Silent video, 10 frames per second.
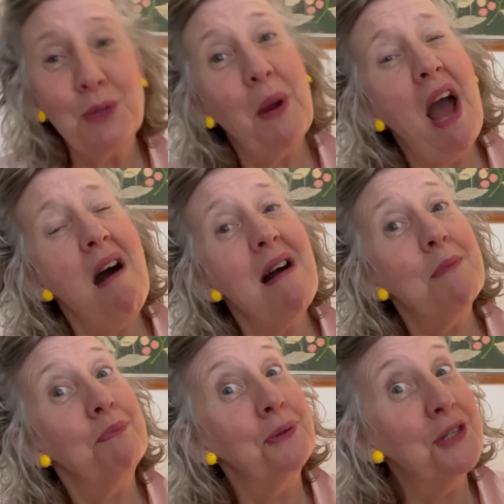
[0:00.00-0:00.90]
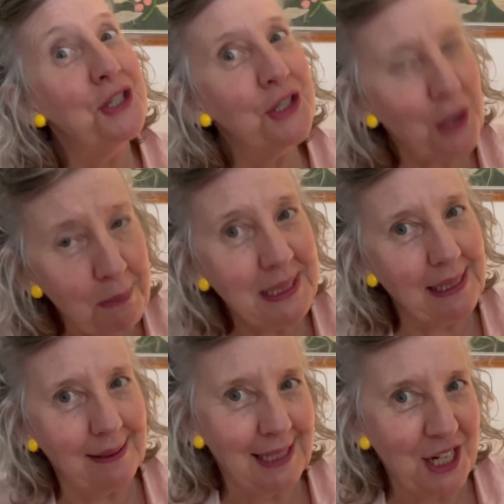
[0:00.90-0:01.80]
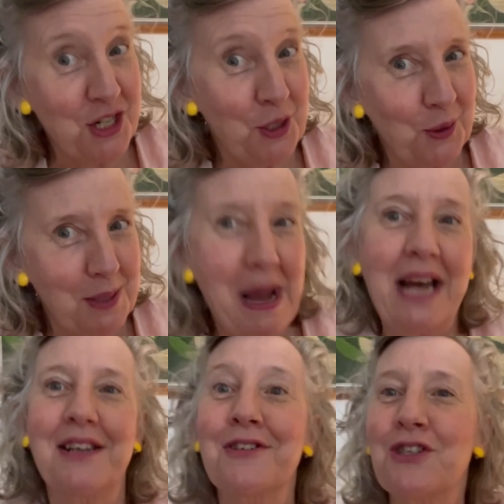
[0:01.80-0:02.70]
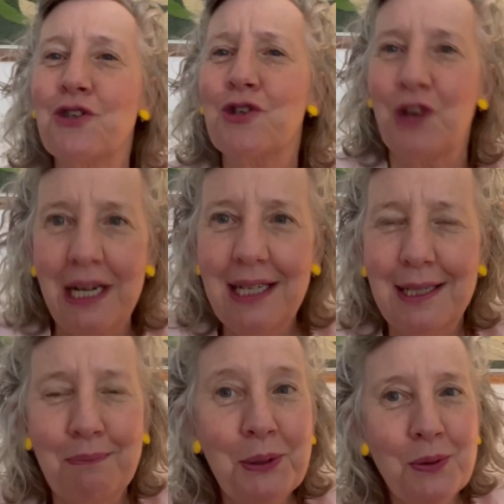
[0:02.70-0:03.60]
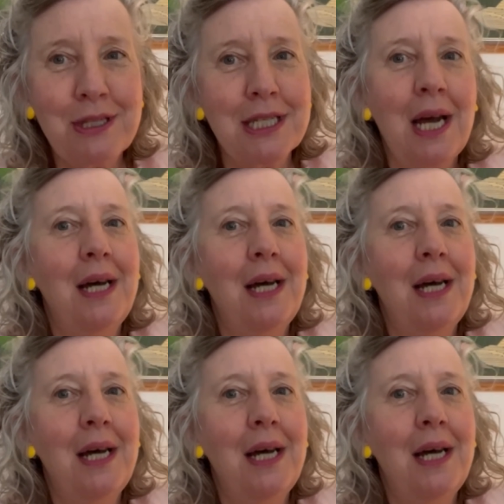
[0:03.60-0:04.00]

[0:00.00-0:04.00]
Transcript: where I predominantly talk about Australian books